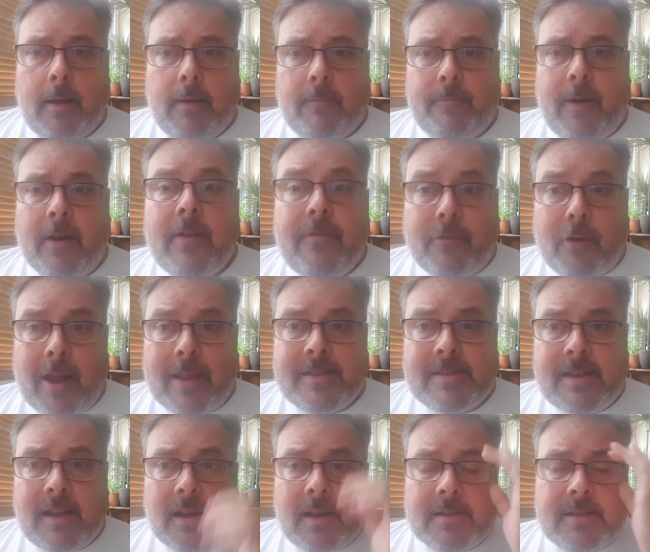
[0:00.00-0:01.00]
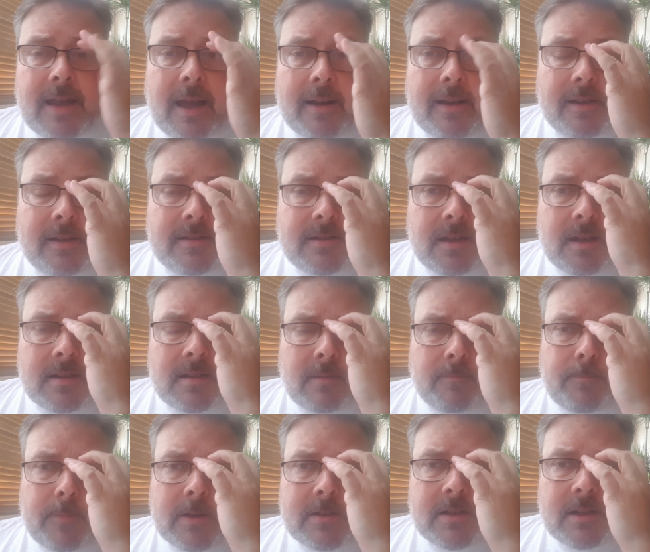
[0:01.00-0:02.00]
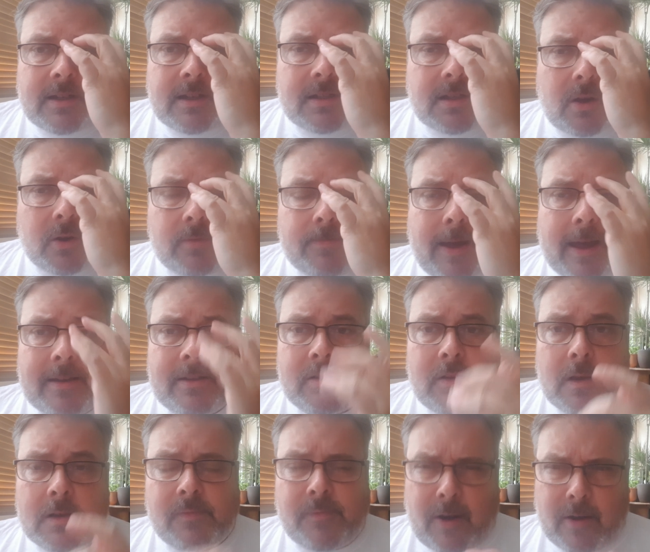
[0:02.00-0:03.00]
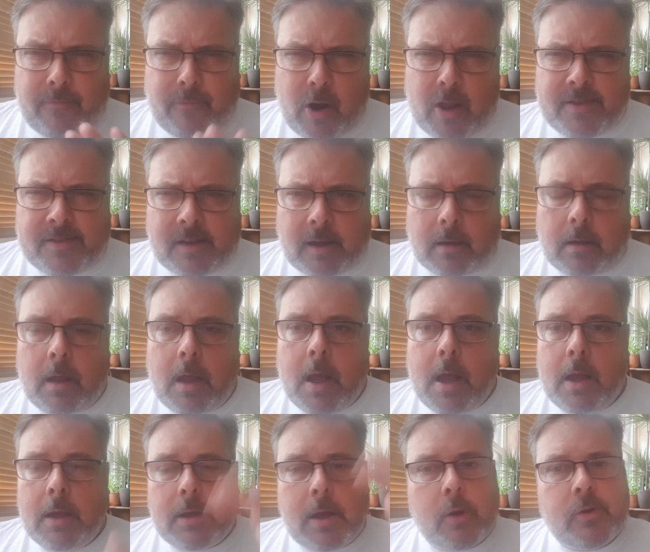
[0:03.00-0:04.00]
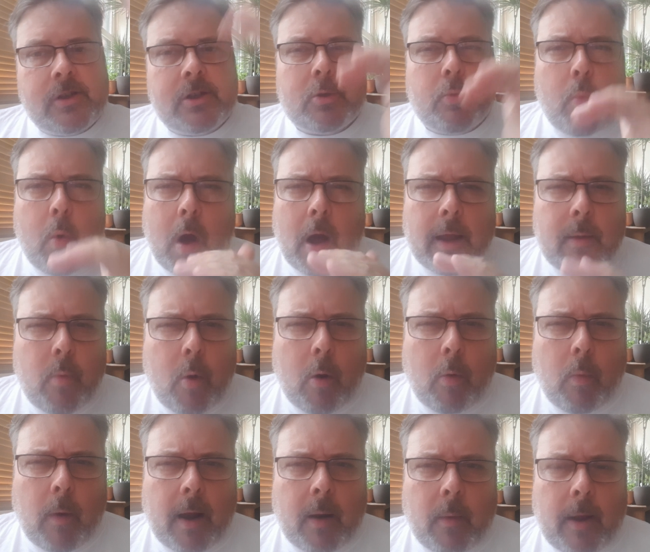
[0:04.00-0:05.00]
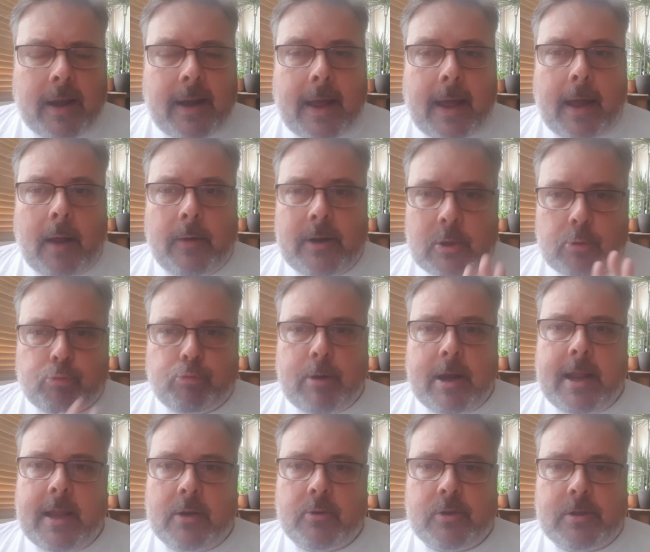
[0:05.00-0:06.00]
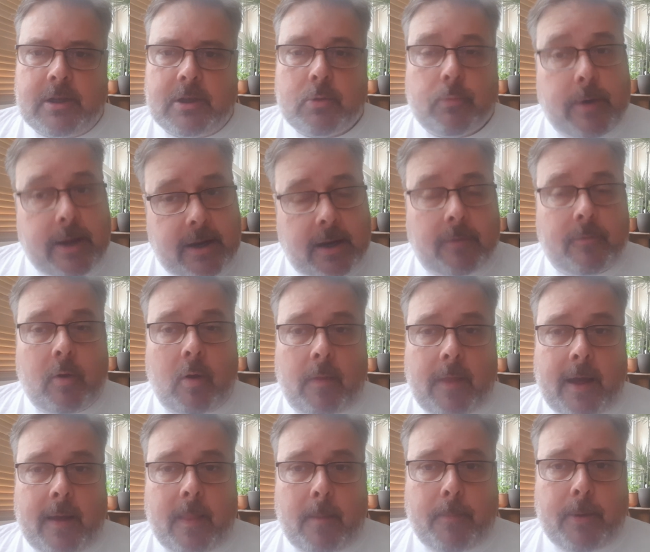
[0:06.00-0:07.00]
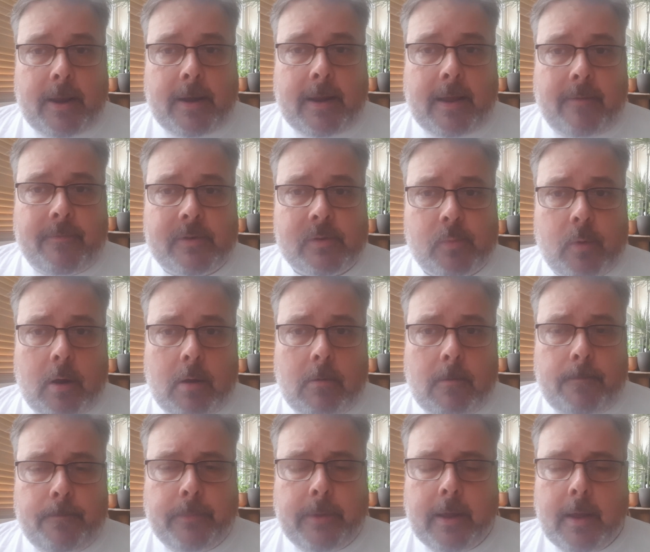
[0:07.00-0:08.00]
Very forensic, because Alex is a details man, so it's very forensic. Goes into why, what, where, when, how, and it's really interesting to read. I've got that in the PDF as well.